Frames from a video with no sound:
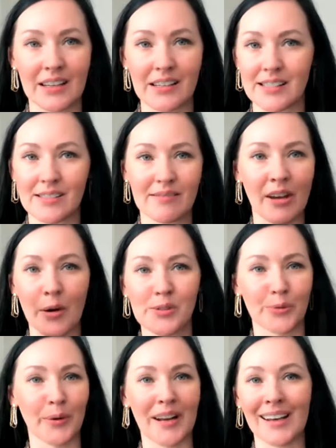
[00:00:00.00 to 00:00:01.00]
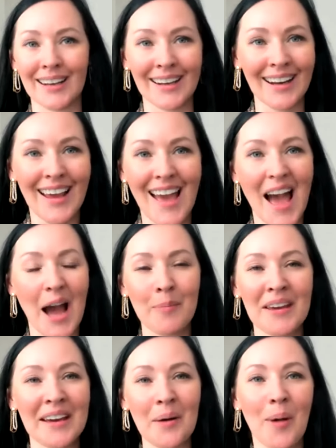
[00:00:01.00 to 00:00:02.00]
is ghost written. I
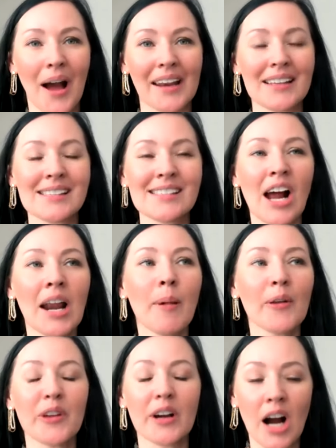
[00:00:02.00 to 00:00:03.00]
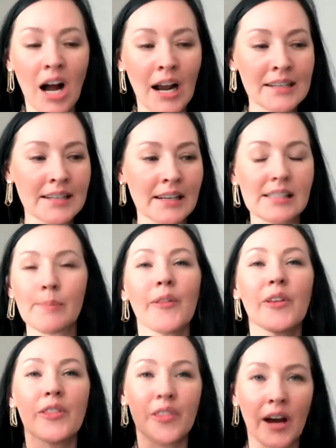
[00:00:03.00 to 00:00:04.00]
mean, come on, it's not about the content, it's about
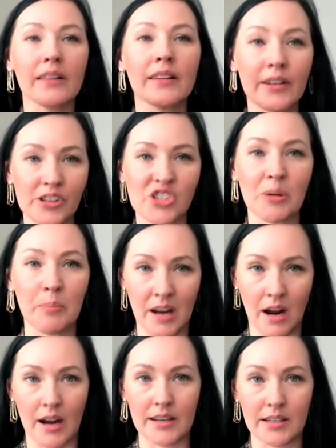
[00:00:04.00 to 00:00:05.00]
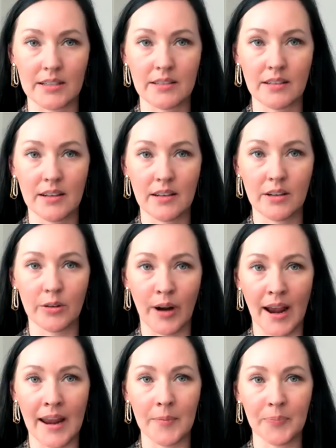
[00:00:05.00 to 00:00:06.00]
the thought leadership behind it,
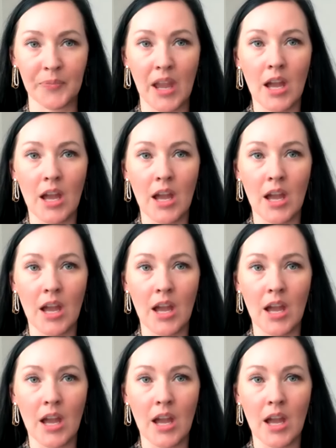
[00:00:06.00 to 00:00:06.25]
right?